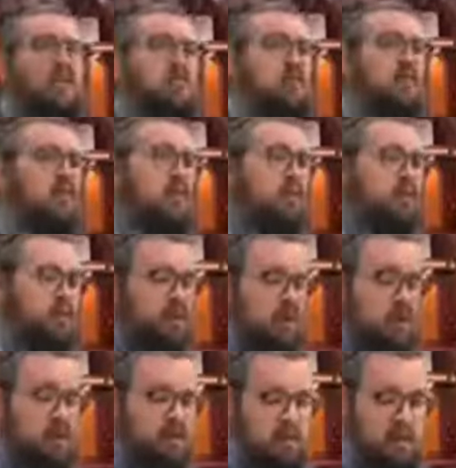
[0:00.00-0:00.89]
when we're
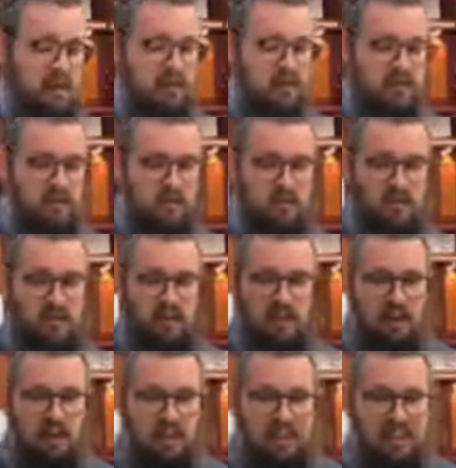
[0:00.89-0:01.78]
talking about
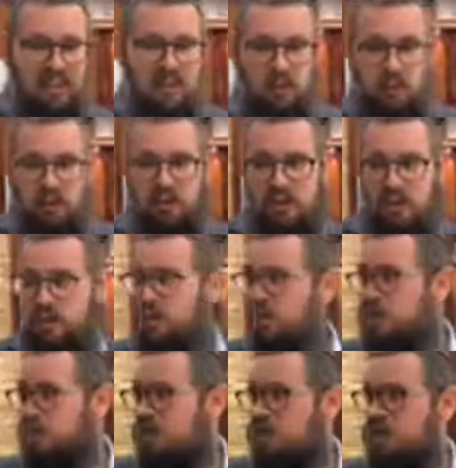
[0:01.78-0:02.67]
Giluyim,